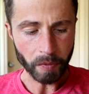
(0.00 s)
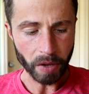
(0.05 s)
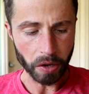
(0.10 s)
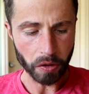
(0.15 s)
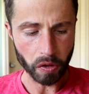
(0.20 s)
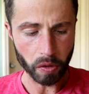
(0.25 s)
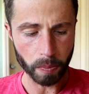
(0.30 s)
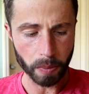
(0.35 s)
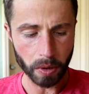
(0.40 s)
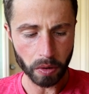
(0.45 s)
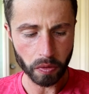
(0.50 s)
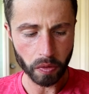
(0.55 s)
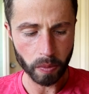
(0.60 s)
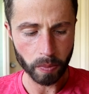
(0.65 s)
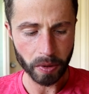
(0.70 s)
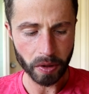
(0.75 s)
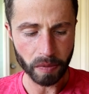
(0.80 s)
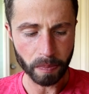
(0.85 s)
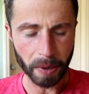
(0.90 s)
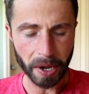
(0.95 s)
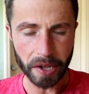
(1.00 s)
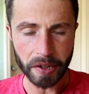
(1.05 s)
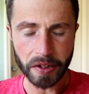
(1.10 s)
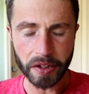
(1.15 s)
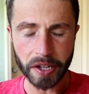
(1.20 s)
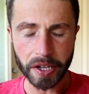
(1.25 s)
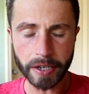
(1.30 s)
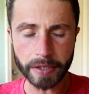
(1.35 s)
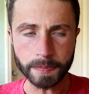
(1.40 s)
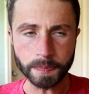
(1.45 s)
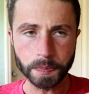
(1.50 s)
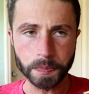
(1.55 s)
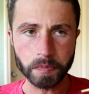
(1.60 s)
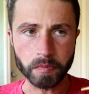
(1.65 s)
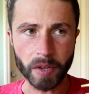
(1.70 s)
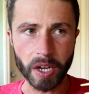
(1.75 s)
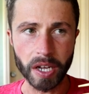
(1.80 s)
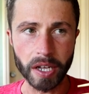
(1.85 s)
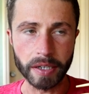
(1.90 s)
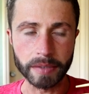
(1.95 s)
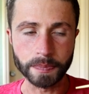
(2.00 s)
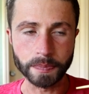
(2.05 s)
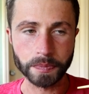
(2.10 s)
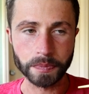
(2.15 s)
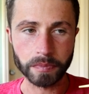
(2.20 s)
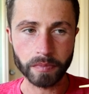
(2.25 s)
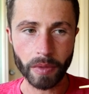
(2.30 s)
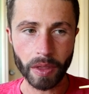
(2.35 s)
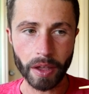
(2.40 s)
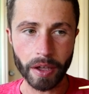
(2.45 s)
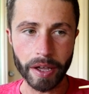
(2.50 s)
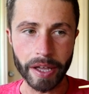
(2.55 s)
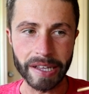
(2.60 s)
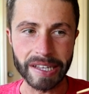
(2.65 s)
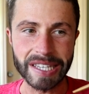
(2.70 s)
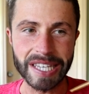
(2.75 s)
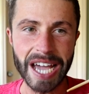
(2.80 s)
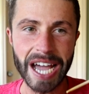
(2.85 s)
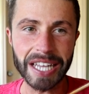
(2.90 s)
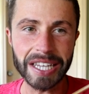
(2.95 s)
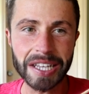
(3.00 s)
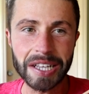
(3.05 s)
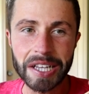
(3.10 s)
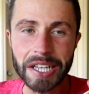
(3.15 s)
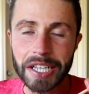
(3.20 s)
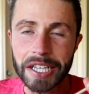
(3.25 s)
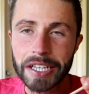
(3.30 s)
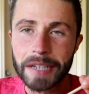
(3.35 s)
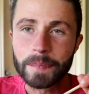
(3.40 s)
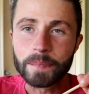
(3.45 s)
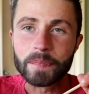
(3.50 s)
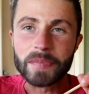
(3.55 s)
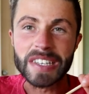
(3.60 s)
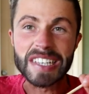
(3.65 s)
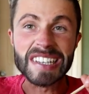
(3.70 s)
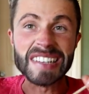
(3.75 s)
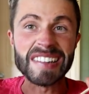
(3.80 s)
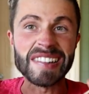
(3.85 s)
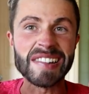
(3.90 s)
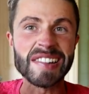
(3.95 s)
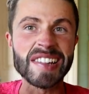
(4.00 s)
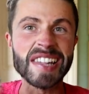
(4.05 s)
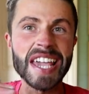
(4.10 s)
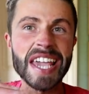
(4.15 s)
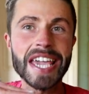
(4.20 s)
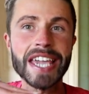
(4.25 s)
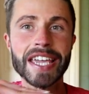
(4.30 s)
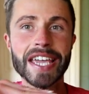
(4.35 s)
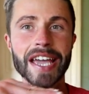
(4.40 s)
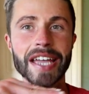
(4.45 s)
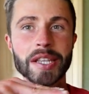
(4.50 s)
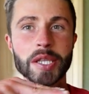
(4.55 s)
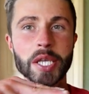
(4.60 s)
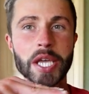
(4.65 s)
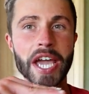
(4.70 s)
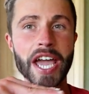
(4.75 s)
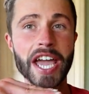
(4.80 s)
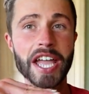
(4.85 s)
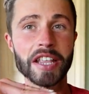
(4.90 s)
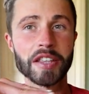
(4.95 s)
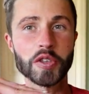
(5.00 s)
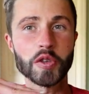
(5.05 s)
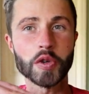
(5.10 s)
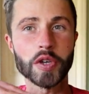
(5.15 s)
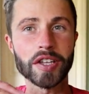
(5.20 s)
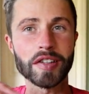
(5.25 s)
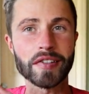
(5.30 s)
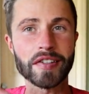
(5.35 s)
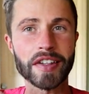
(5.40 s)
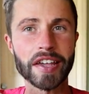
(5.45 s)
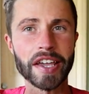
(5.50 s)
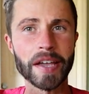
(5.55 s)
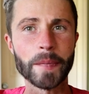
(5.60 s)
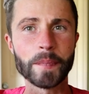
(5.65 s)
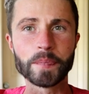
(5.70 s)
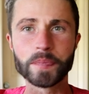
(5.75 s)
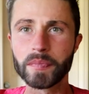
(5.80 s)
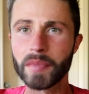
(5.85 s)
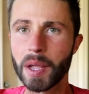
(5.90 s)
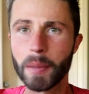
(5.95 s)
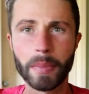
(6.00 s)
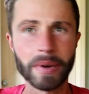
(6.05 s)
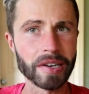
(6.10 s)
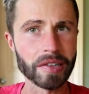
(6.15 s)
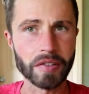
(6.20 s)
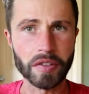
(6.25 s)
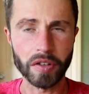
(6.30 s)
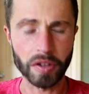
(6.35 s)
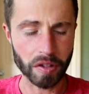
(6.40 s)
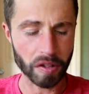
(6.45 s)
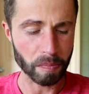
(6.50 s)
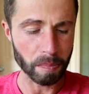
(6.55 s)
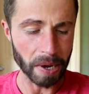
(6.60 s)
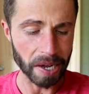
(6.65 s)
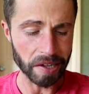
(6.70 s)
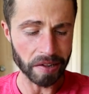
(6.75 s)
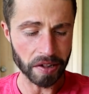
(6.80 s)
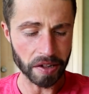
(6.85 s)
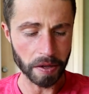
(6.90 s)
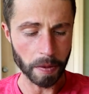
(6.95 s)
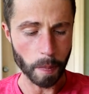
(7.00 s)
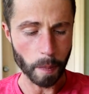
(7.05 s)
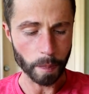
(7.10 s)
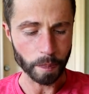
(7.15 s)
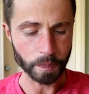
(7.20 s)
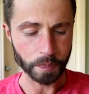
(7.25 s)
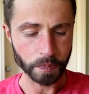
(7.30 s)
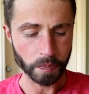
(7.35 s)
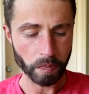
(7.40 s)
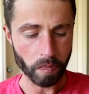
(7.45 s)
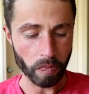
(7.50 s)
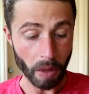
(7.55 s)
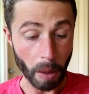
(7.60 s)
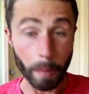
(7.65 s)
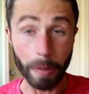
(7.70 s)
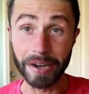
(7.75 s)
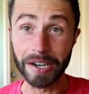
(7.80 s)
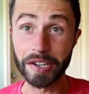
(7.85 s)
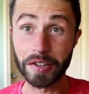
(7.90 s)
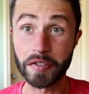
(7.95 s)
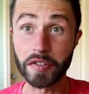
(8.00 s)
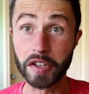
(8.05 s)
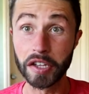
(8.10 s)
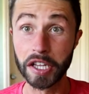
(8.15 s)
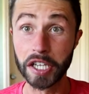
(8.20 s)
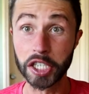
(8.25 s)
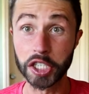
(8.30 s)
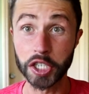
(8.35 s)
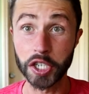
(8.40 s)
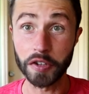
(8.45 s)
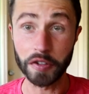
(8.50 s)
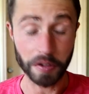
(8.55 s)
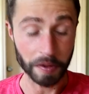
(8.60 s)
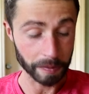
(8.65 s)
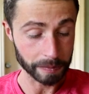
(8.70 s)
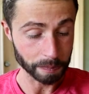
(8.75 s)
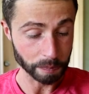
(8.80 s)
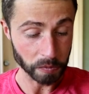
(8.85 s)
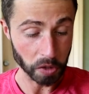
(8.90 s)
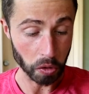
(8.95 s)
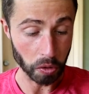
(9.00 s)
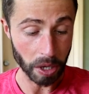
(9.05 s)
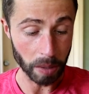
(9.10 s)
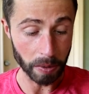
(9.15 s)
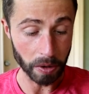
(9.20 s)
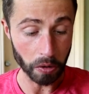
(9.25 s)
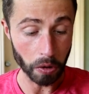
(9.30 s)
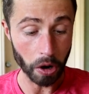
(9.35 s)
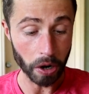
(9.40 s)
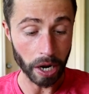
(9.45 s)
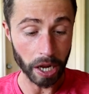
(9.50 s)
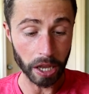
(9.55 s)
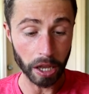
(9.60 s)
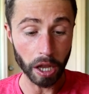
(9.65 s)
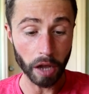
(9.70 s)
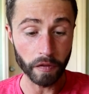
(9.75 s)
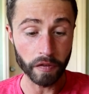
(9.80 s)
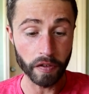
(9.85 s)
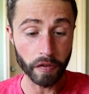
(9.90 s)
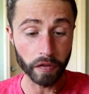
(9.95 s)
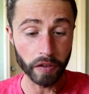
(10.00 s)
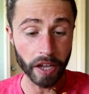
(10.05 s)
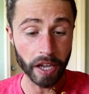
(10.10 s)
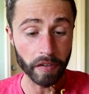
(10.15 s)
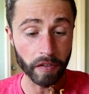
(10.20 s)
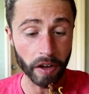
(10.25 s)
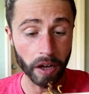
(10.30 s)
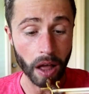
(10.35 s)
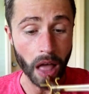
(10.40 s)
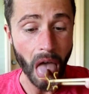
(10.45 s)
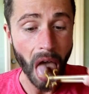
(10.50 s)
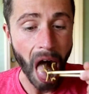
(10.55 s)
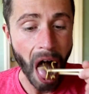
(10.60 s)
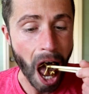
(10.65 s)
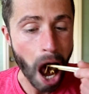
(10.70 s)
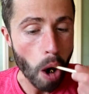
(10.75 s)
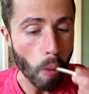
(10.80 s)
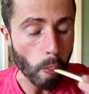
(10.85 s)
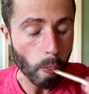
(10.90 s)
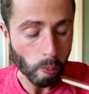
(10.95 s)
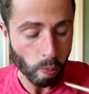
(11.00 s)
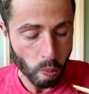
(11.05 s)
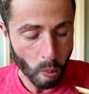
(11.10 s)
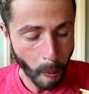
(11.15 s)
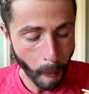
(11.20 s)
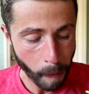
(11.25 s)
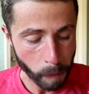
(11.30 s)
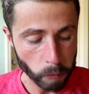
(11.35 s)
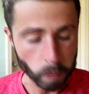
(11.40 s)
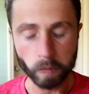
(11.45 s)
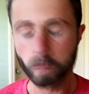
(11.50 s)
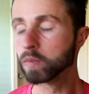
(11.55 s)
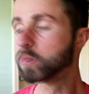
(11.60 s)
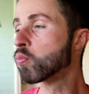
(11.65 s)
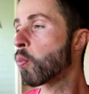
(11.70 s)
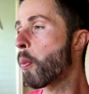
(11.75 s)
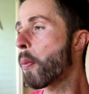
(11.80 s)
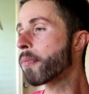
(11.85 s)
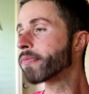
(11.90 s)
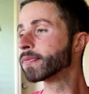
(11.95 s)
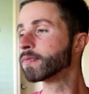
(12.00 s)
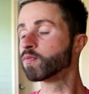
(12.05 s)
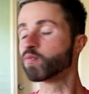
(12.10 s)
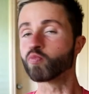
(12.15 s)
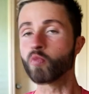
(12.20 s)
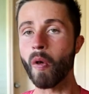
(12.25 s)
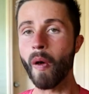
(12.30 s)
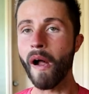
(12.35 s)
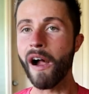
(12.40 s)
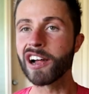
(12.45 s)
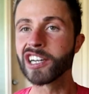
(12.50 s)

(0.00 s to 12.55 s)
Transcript: It's supposed to be spicier. It got a little zing at the end, you can say, but it's not spicy. But it's delicious. Don't get me wrong, I love the flavor. Man.